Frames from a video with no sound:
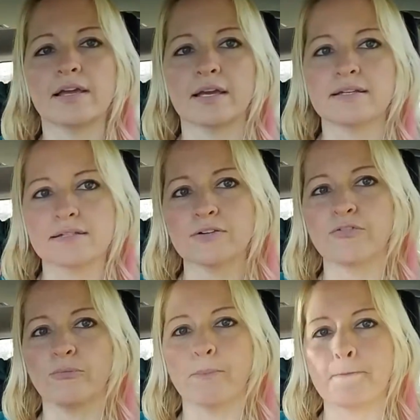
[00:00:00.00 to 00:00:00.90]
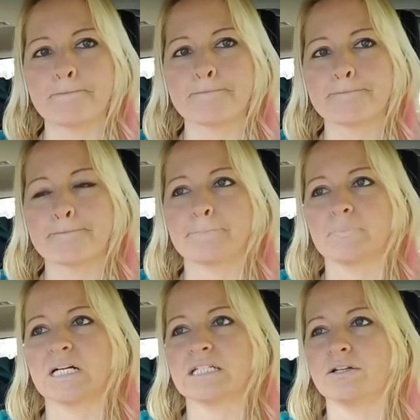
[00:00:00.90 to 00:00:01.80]
as if,
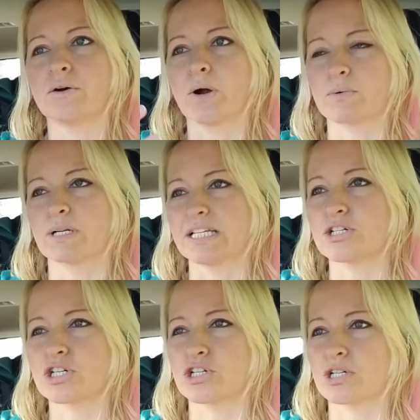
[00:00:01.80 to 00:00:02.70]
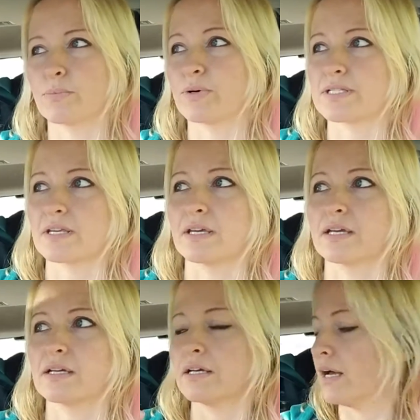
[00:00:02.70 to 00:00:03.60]
you know, our relationship was like
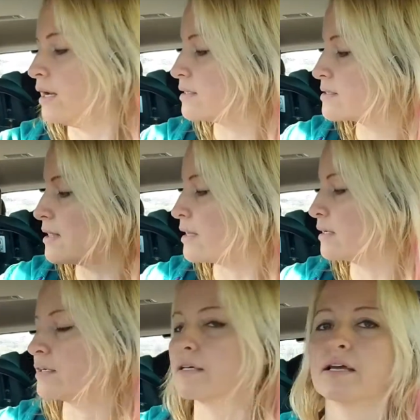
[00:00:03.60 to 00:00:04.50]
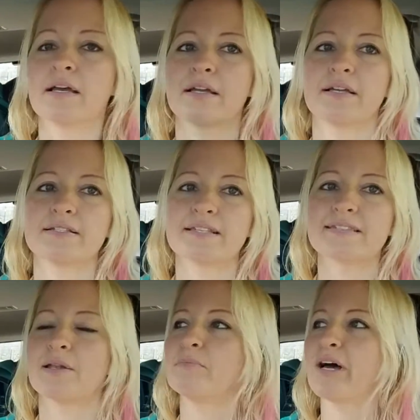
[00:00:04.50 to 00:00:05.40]
a setting. Is the
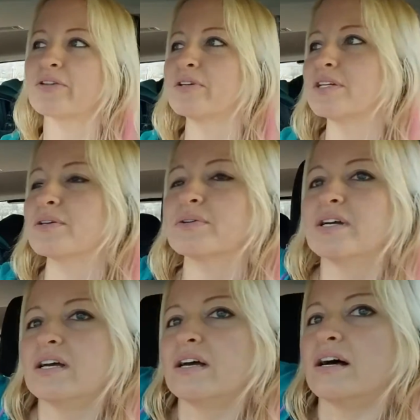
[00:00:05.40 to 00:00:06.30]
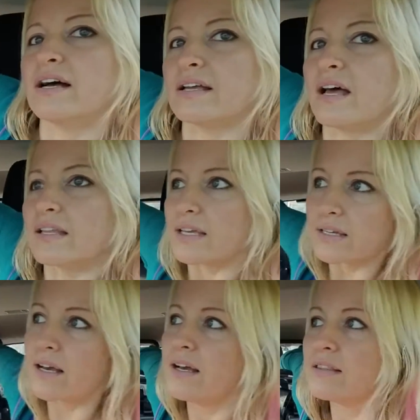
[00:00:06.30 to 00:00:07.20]
sun bothering you?
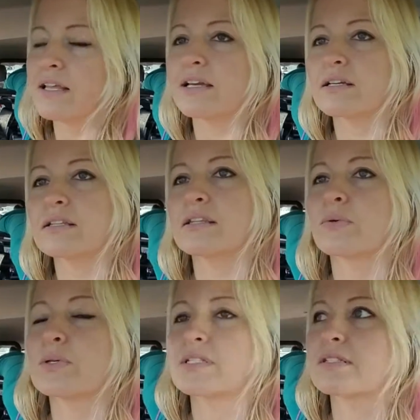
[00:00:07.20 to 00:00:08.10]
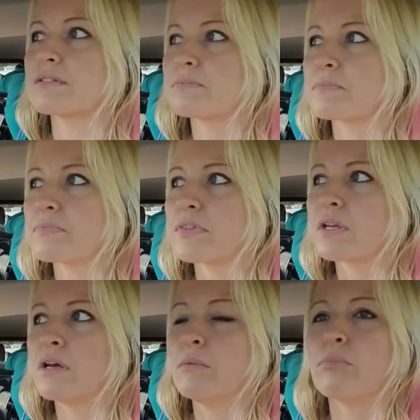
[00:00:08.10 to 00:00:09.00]
Like there was
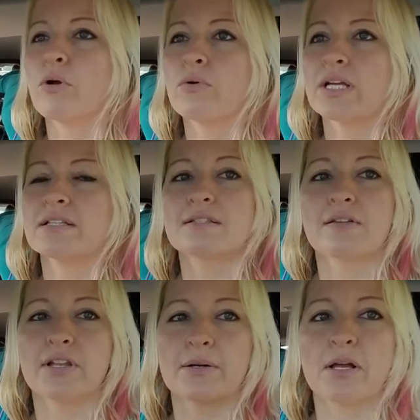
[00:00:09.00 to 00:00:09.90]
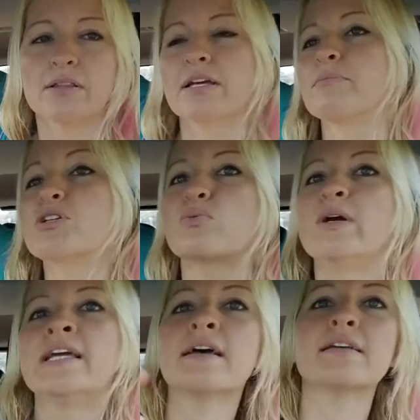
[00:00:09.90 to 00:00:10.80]
broken, so like
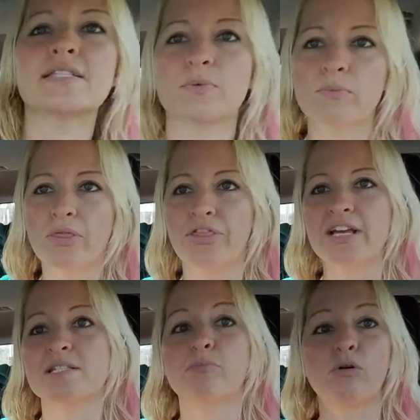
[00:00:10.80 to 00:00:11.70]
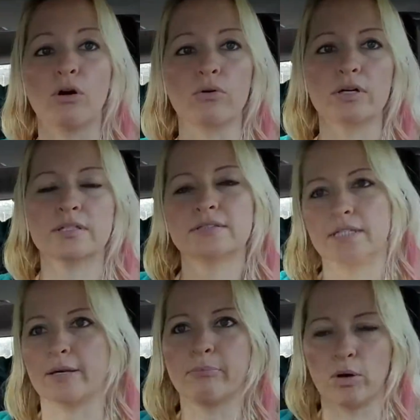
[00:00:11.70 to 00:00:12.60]
between us, things broke,
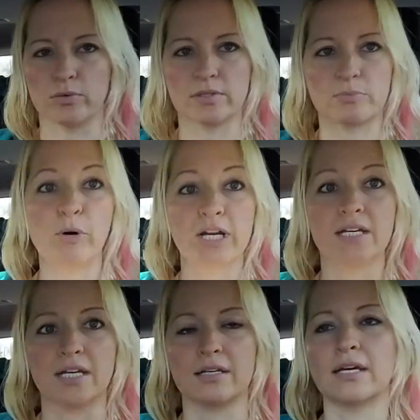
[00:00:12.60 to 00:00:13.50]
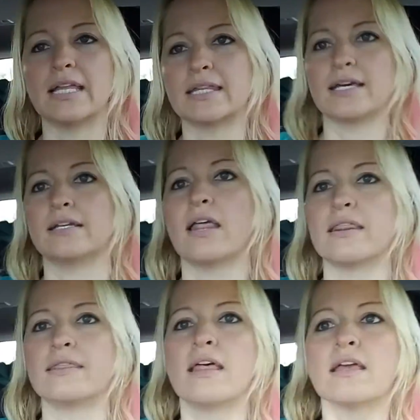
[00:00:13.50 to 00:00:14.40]
like bones breaking, and
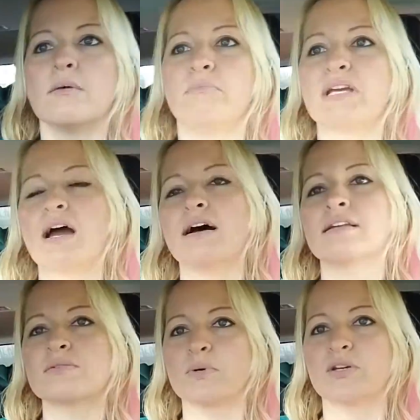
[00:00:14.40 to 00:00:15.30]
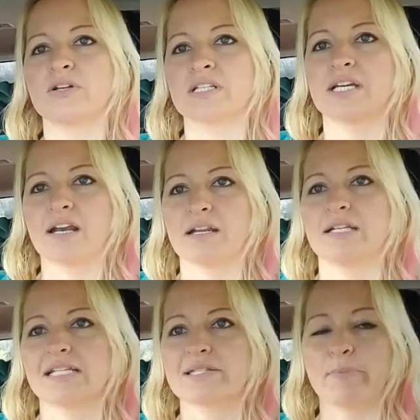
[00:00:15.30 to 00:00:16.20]
then because we couldn't get
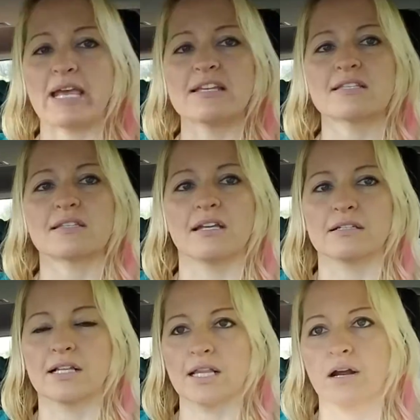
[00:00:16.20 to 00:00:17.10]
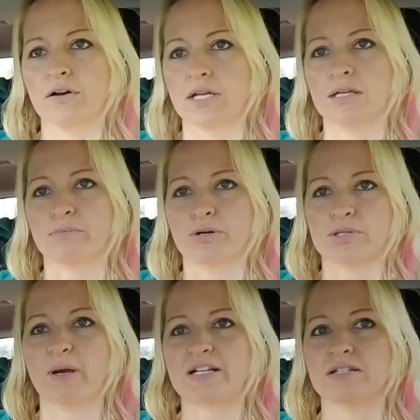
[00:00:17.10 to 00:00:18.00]
any space and clarity and
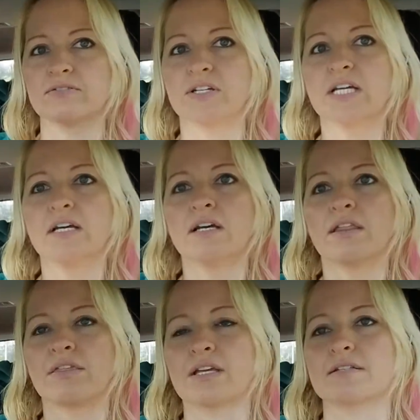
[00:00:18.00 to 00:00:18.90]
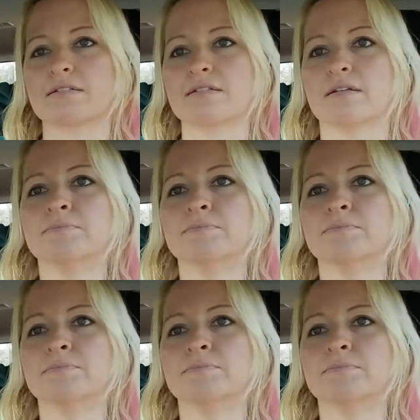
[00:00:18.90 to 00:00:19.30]
perspective, things